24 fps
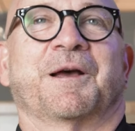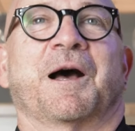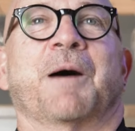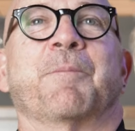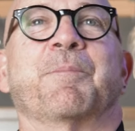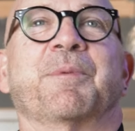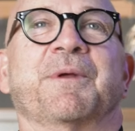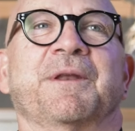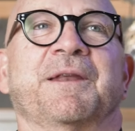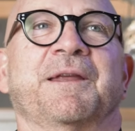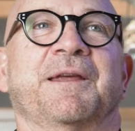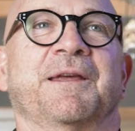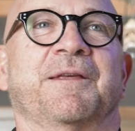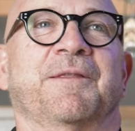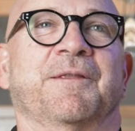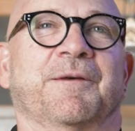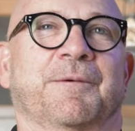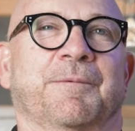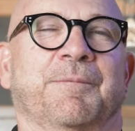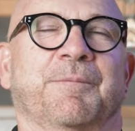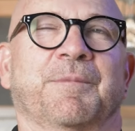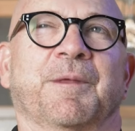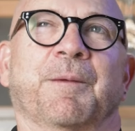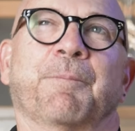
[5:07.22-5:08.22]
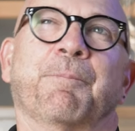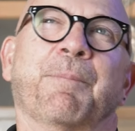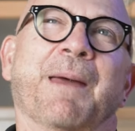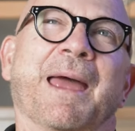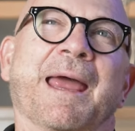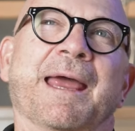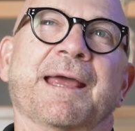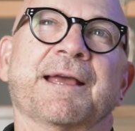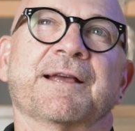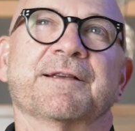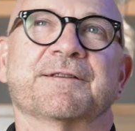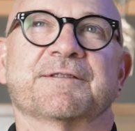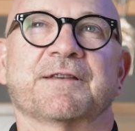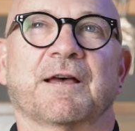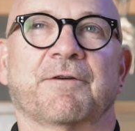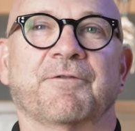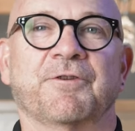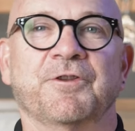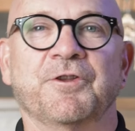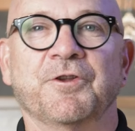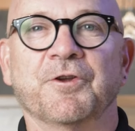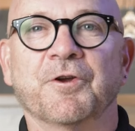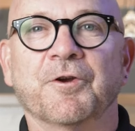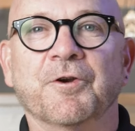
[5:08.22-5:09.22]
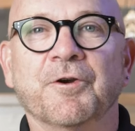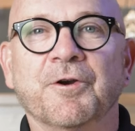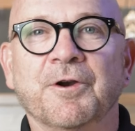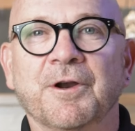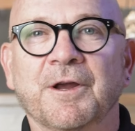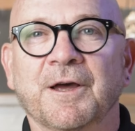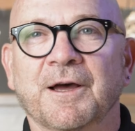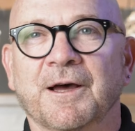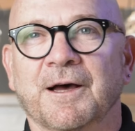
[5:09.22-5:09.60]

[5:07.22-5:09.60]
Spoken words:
company, the bank, Sauvignon,